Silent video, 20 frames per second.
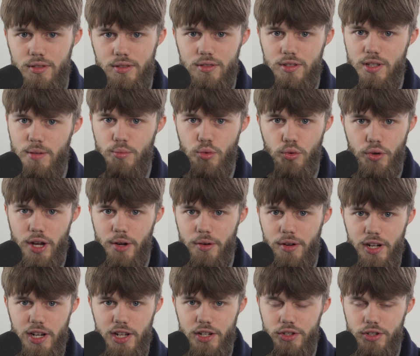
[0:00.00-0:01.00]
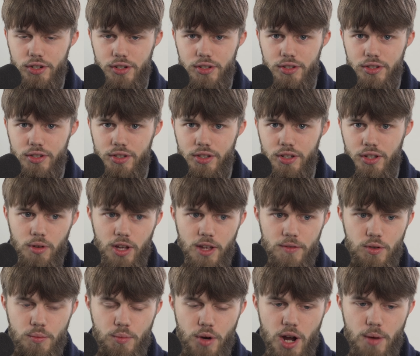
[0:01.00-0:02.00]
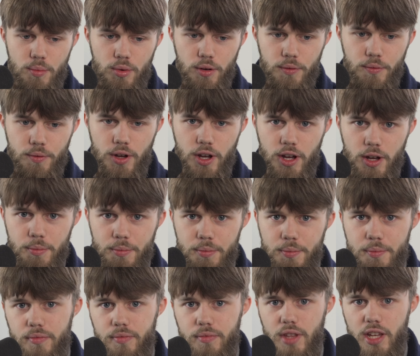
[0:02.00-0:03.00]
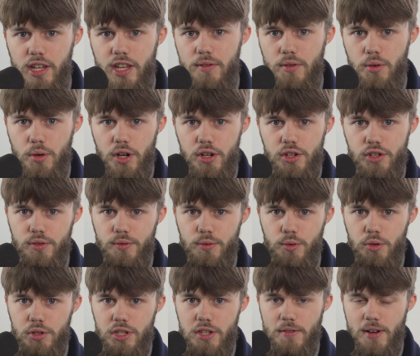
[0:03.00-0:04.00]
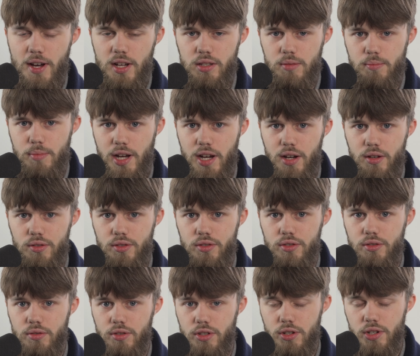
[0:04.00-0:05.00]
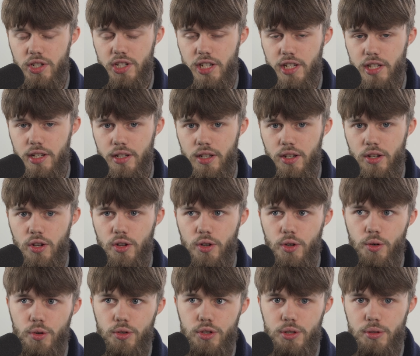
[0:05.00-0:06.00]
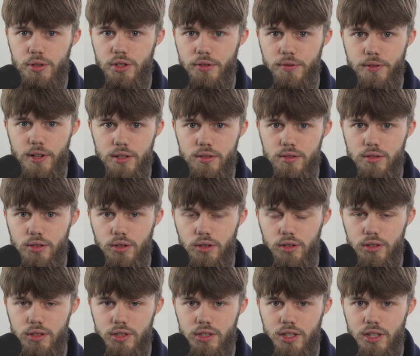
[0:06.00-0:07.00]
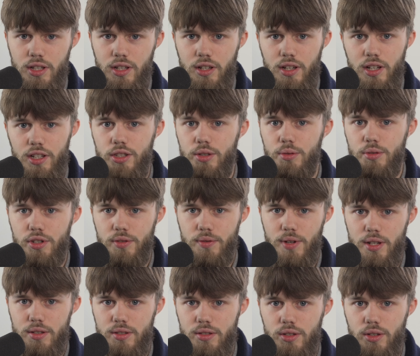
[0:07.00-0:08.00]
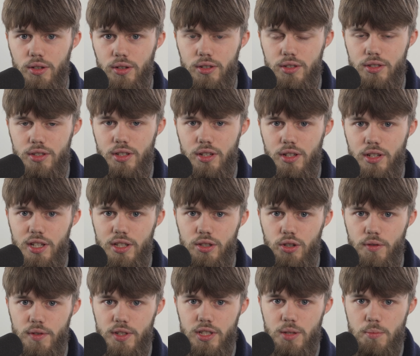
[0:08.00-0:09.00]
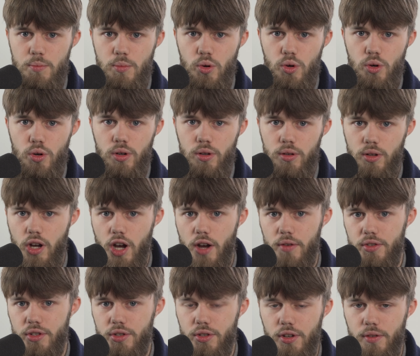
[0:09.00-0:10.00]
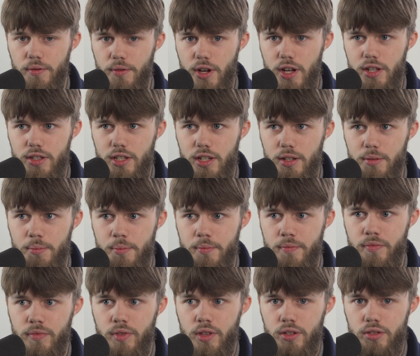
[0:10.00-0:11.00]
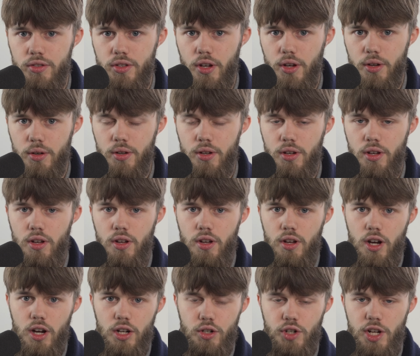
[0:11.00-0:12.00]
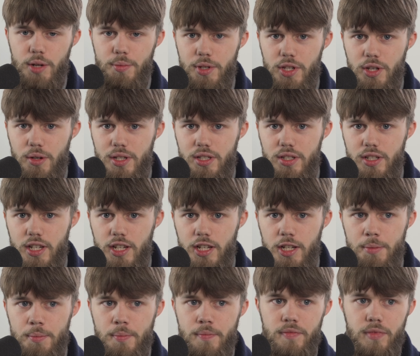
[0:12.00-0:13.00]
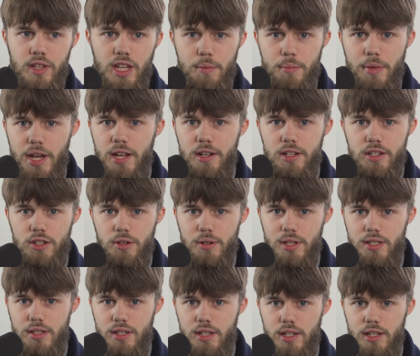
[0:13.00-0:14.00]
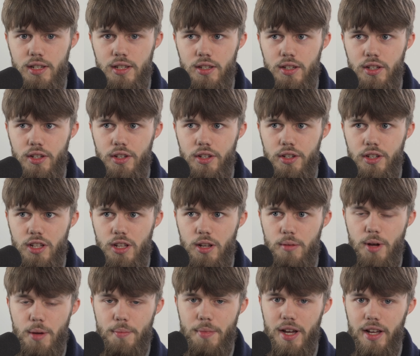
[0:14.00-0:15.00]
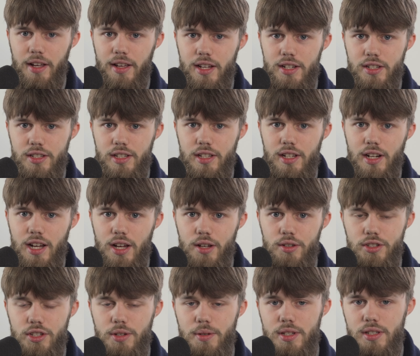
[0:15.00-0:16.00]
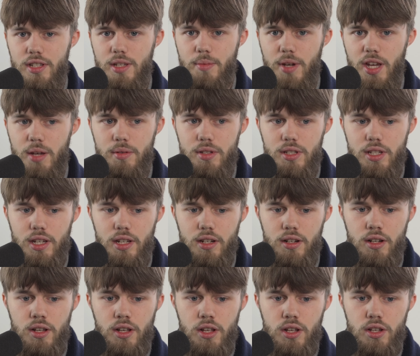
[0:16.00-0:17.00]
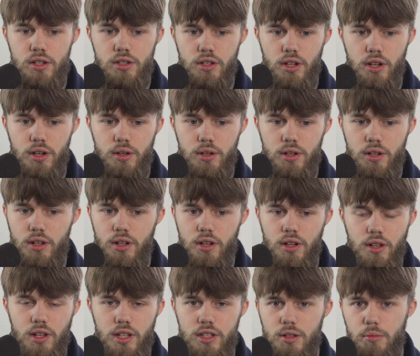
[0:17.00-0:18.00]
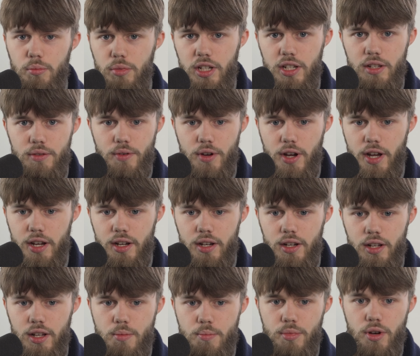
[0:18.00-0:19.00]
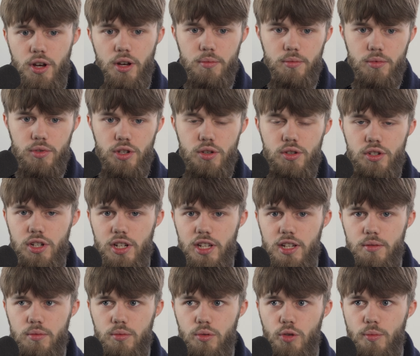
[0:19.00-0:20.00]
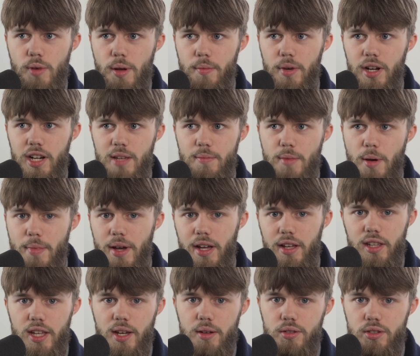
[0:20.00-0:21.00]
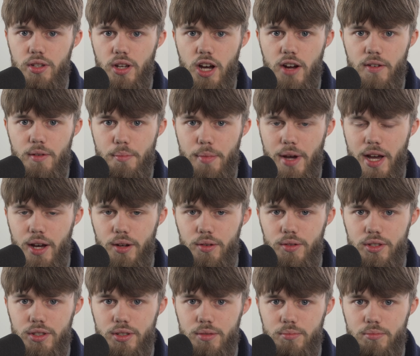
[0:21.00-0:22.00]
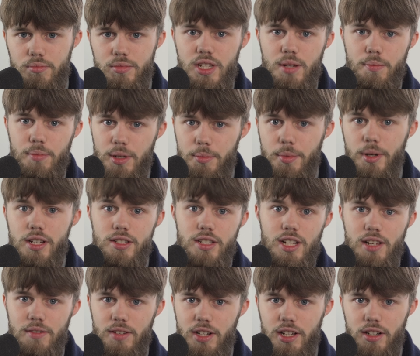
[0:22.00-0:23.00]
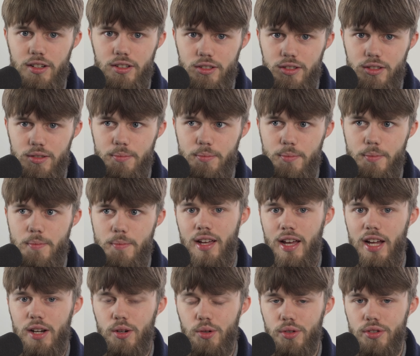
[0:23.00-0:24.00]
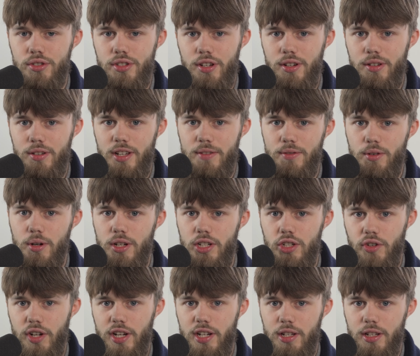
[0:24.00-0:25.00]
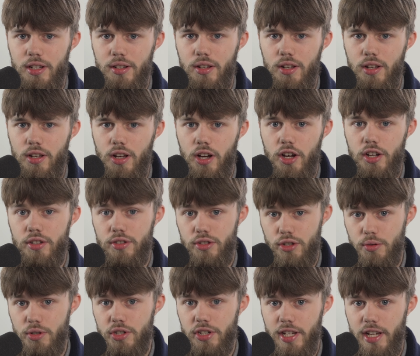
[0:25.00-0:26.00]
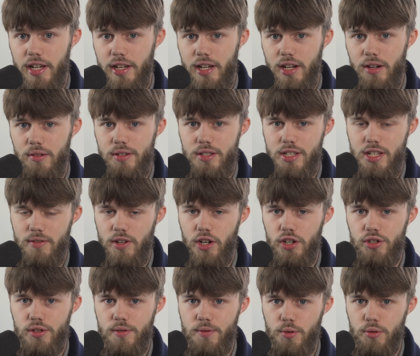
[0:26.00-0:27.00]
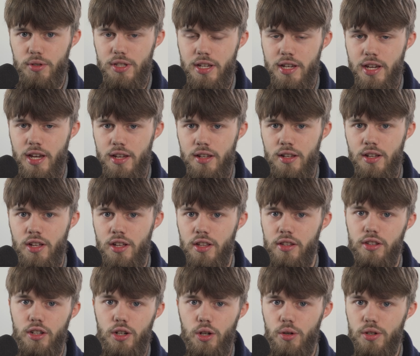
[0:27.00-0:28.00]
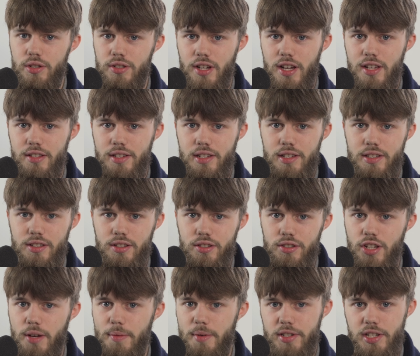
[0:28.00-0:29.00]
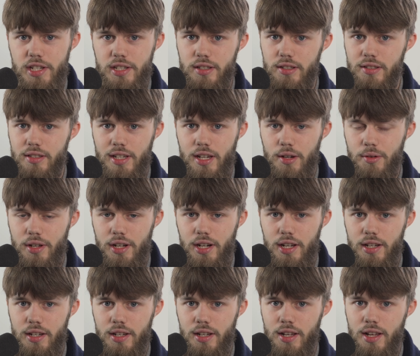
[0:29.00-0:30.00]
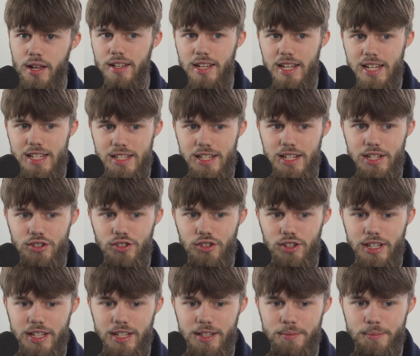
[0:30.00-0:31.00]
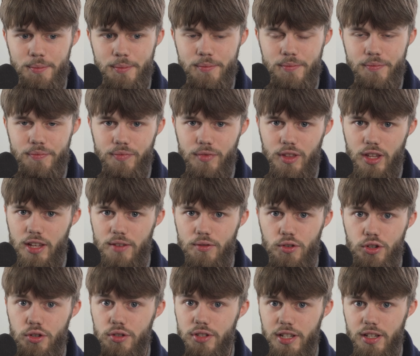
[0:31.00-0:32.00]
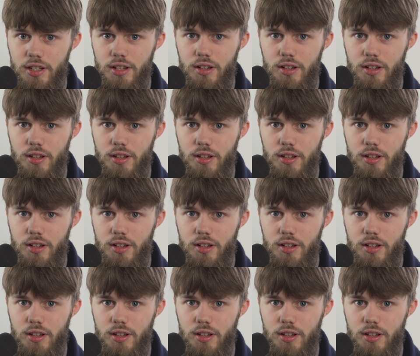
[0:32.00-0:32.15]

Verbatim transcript: simple calculations, if you buy a prop firm, they give you £140,000 usually or $200,000, and $200,000 is obviously more after you convert it. So I trade with USD, get paid in USD. You know, my bank actually allows USD payments in, so it's completely fine. But usually, all my money, my bank accounts are in pounds simply because I live in England. And also, if you are trading 200k account instead of 140k, the lot sizes are so much easier to calculate. It's literally, if you're using